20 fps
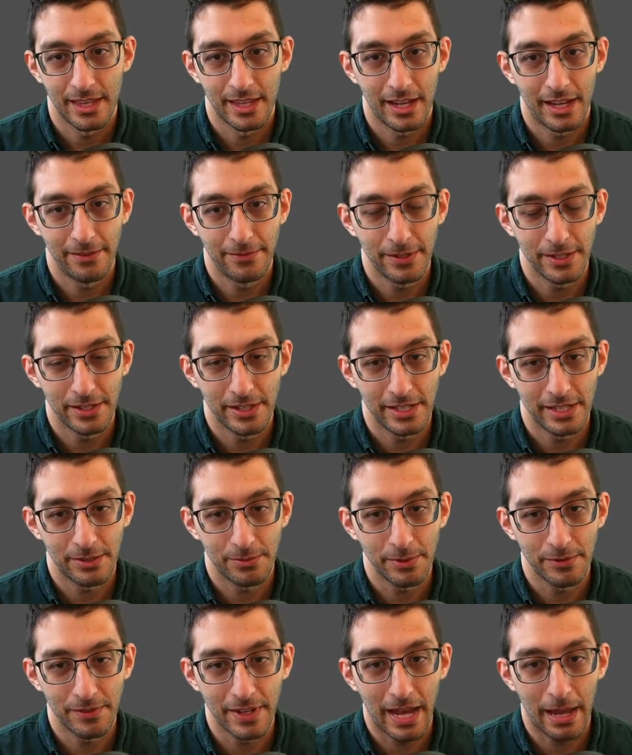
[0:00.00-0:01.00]
I feel like
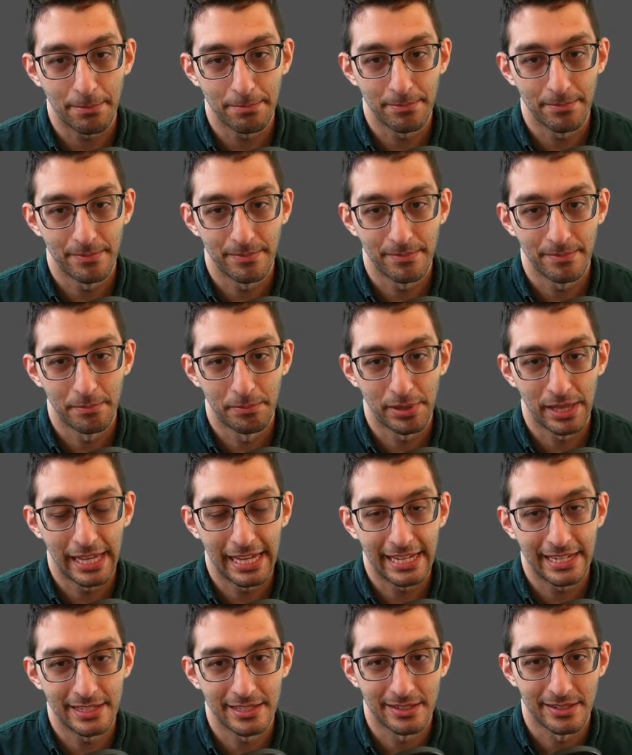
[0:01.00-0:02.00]
we've got
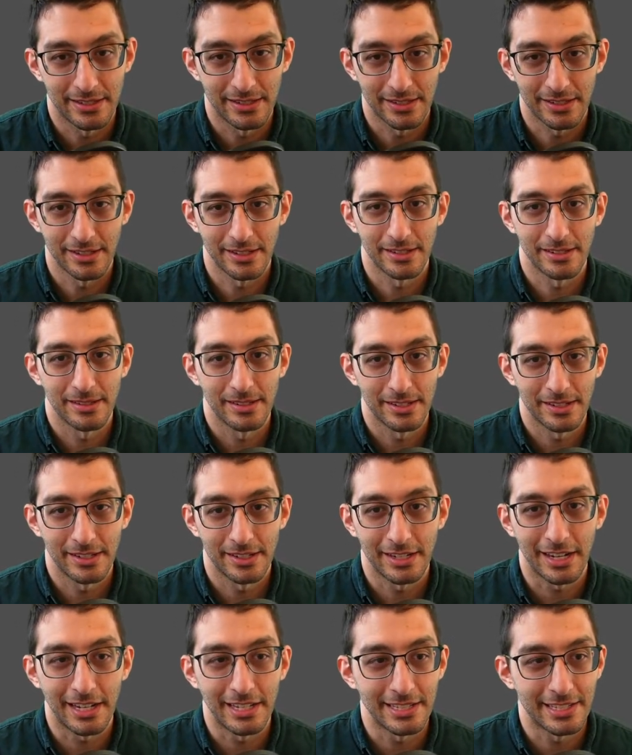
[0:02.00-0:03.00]
plans
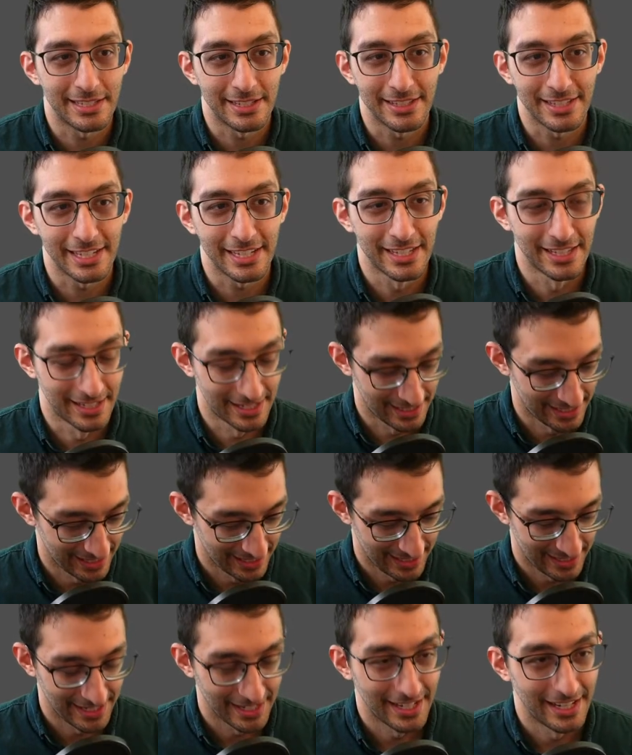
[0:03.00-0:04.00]
constantly,
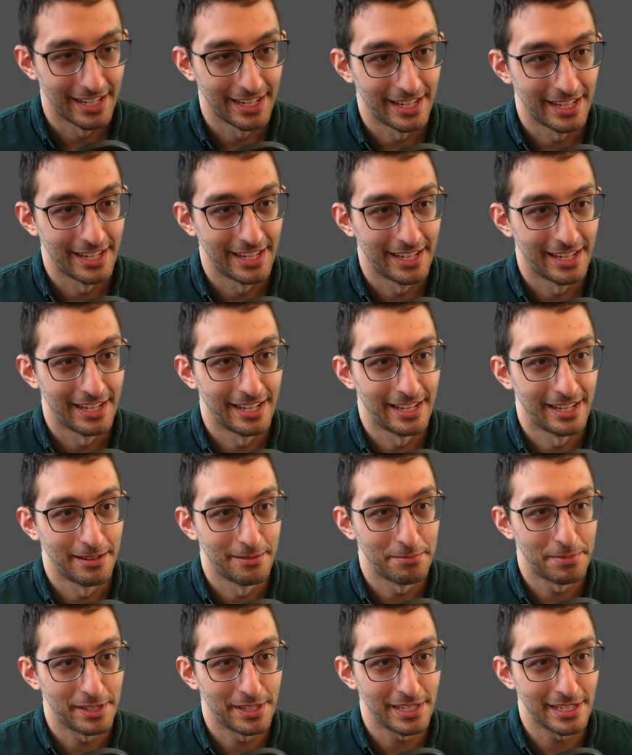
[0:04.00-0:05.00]

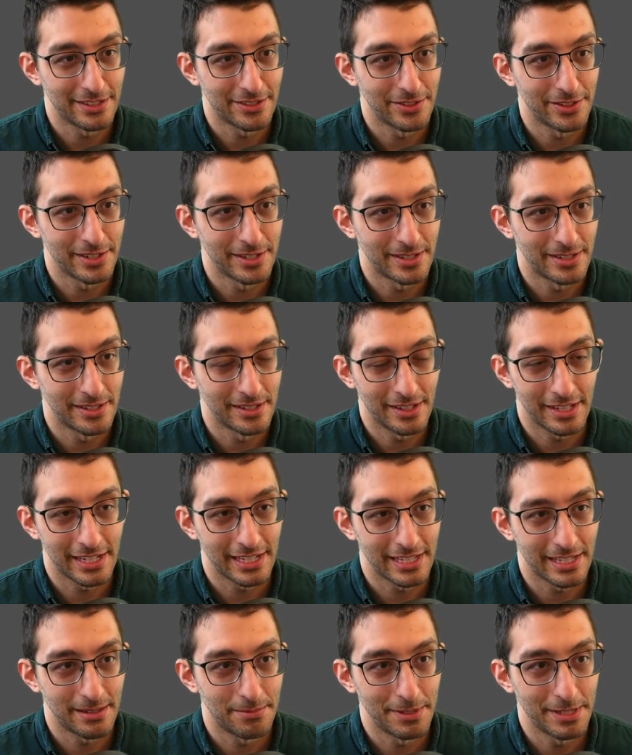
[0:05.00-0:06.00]
but things are just, like I
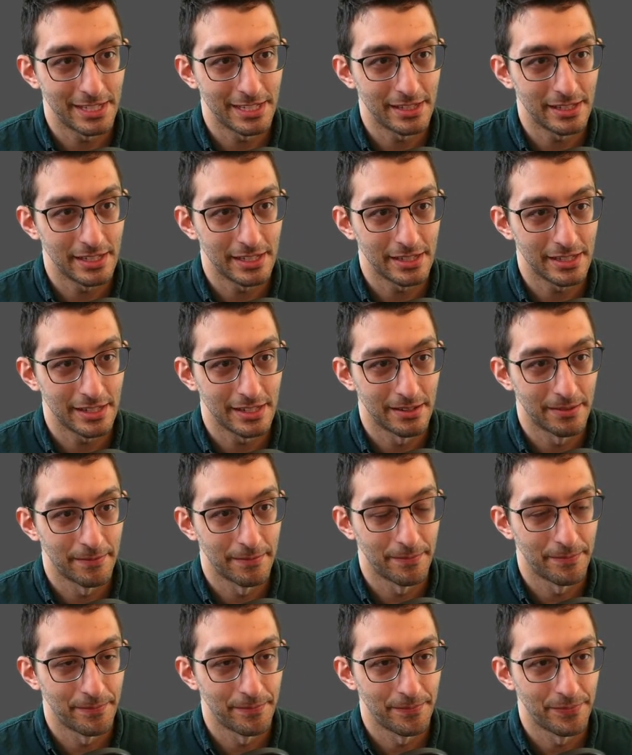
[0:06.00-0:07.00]
said, busy lately.
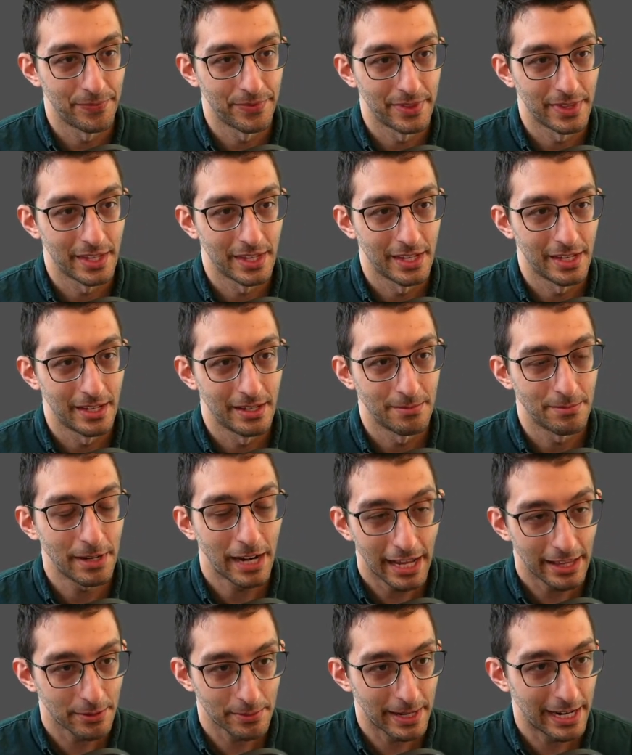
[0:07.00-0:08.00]
But
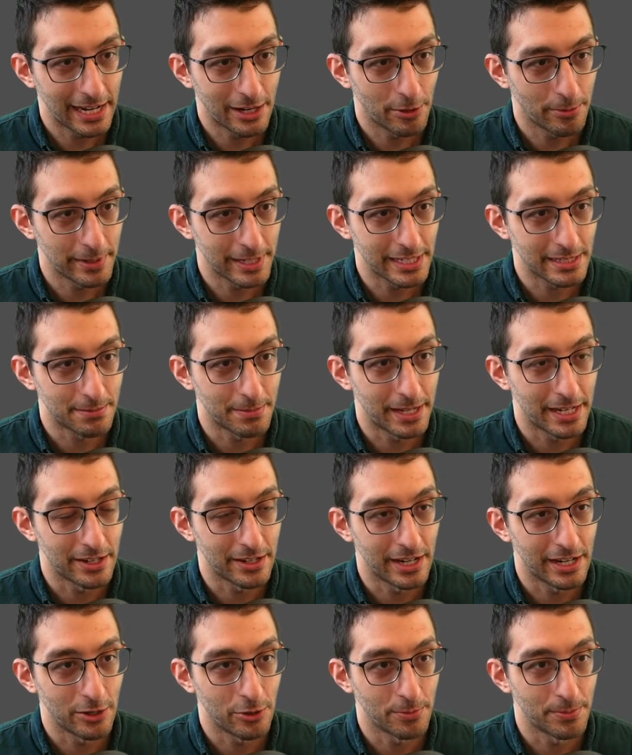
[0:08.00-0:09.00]
either way, I hope it gets better.
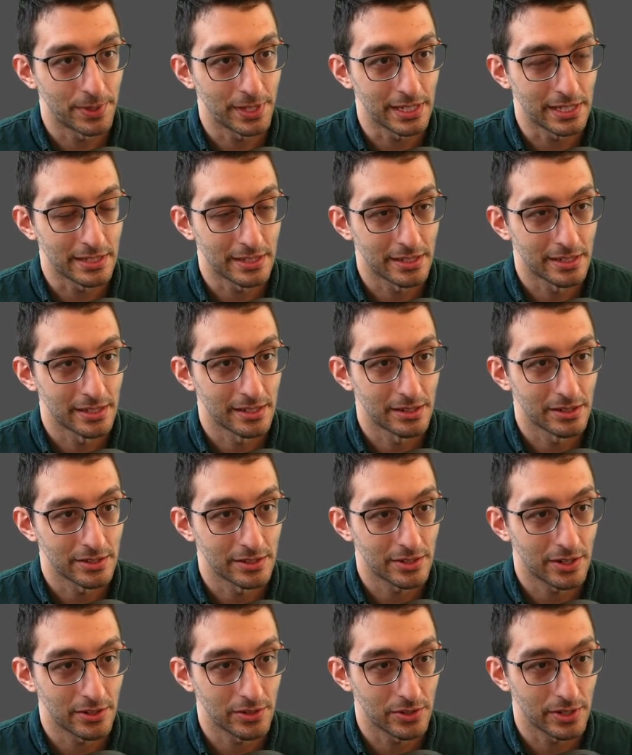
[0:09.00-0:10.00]
I hope things
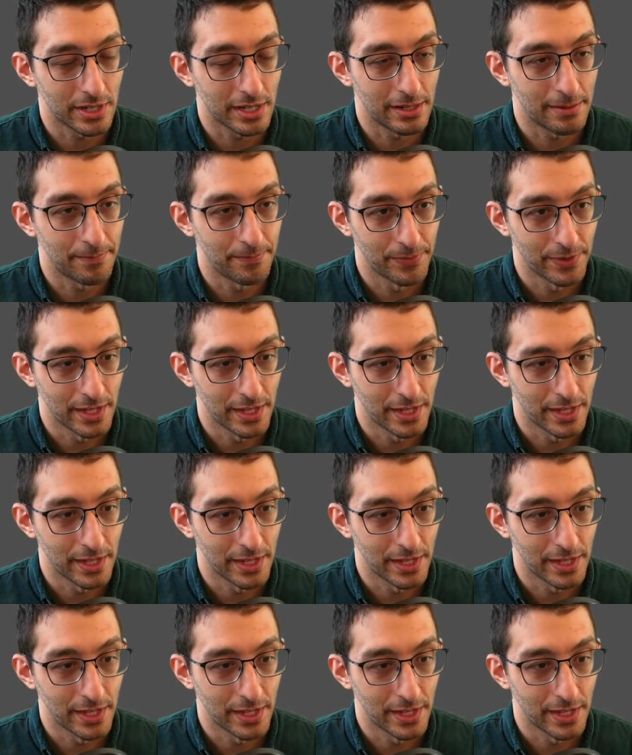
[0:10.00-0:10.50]
start looking up.